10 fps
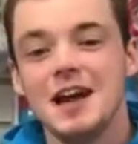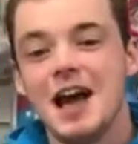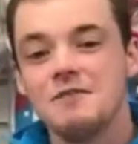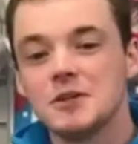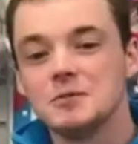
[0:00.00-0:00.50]

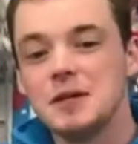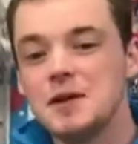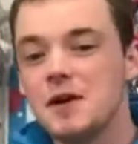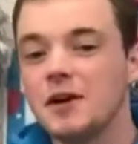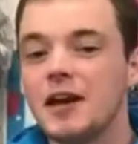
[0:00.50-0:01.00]
Hi everyone, it's me,
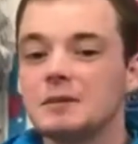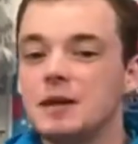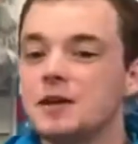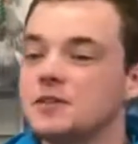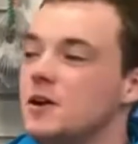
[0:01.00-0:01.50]
Connor again.
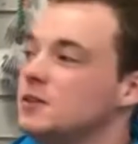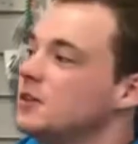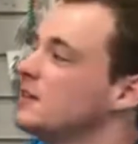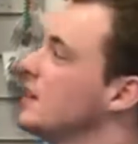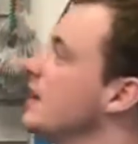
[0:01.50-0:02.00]
I'm here to talk
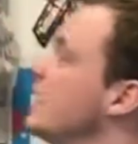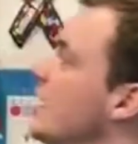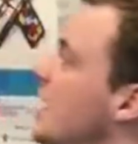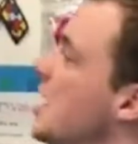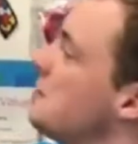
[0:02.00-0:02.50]
to you today
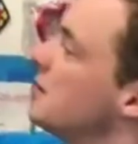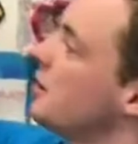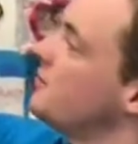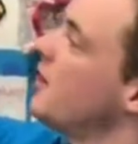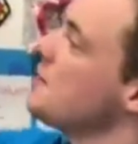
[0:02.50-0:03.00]
about
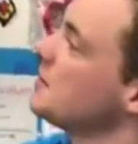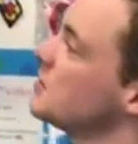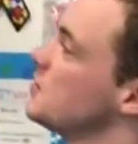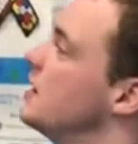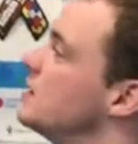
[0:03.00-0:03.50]
our
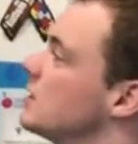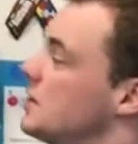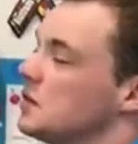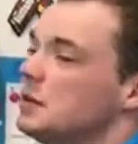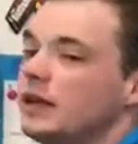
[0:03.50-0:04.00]
fabulous range
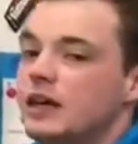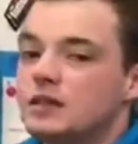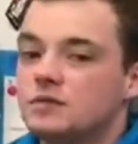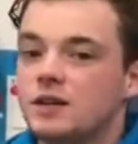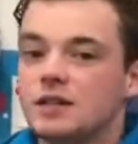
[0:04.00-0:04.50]
of
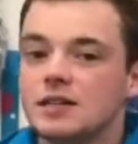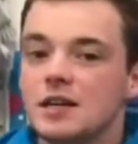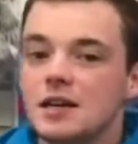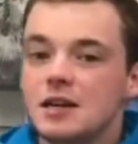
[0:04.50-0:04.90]
communication fans.